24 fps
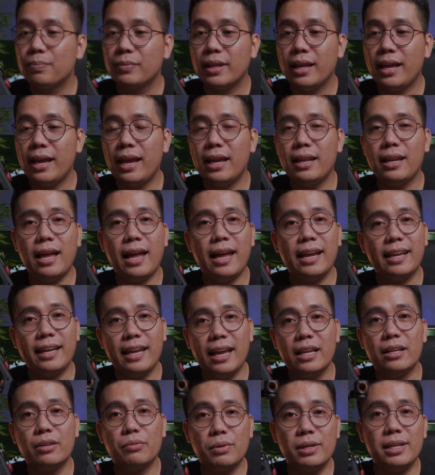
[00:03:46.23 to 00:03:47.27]
and I
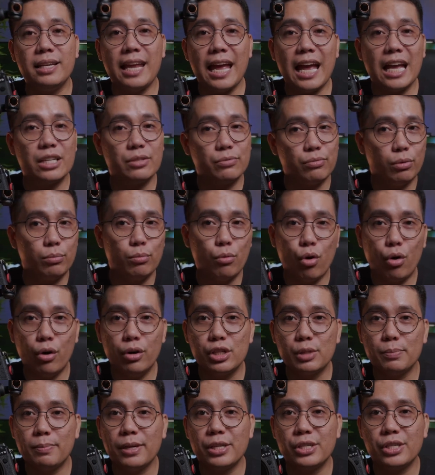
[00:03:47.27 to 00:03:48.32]
can't really ask for more,
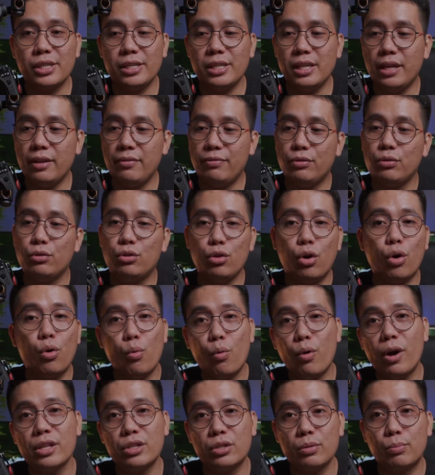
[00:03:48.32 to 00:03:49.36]
especially if you don't
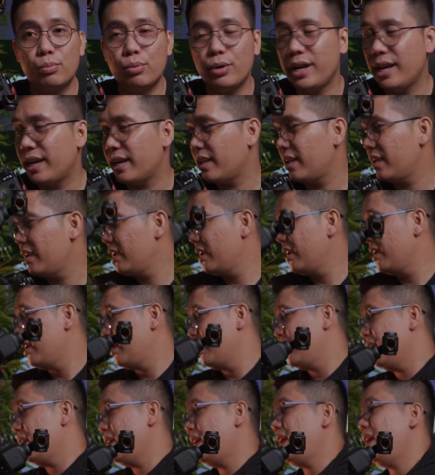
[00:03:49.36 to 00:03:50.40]
want to bring
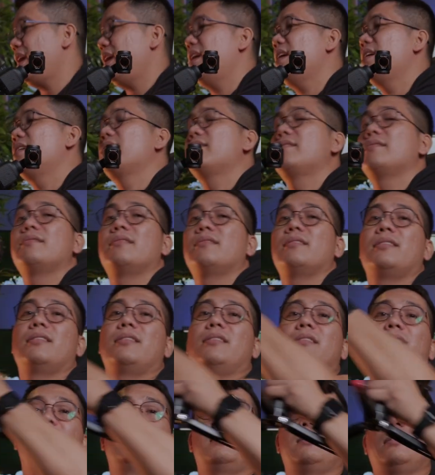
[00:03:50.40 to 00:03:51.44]
a
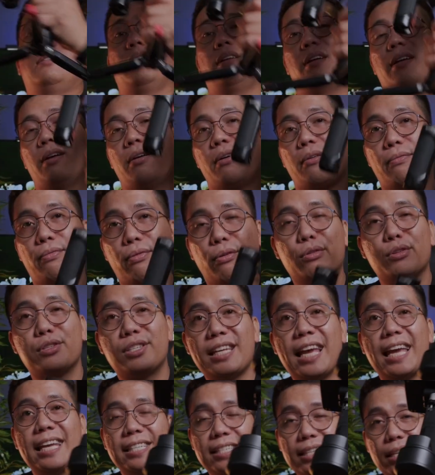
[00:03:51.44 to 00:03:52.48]

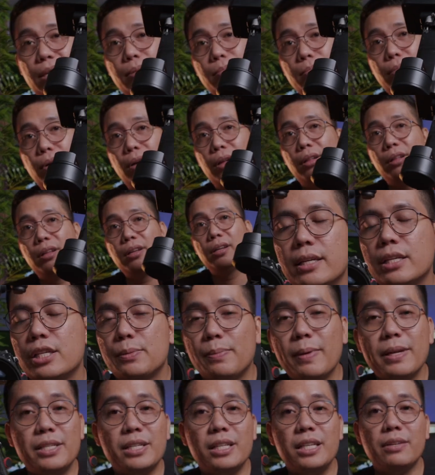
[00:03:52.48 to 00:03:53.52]
full-size gimbal.
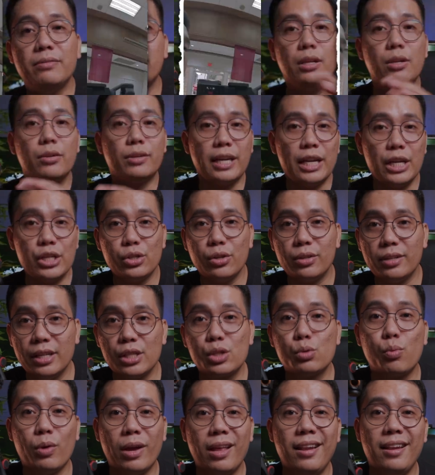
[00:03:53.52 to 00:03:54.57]
Especially if the location
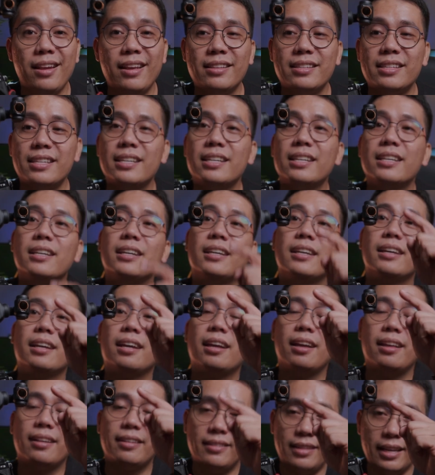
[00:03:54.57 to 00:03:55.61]
is well lit,
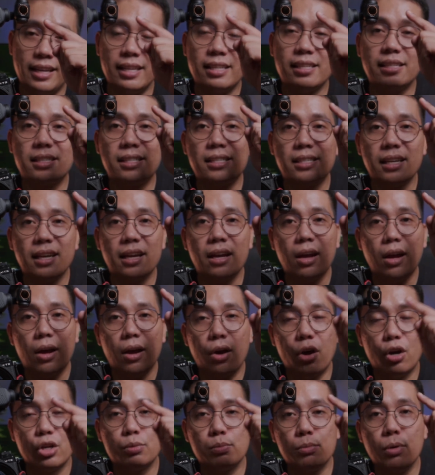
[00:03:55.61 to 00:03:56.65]
this
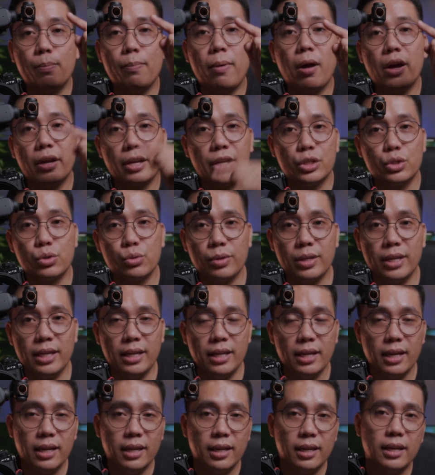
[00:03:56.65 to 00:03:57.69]
Osmo Pocket 3
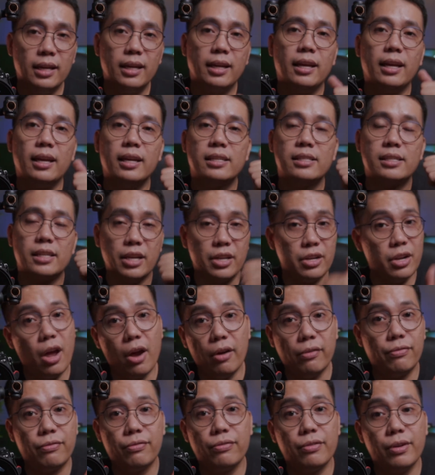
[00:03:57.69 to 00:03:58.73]
is
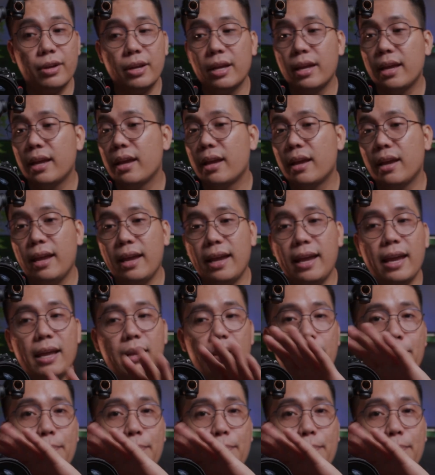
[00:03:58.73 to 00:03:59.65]
enough. And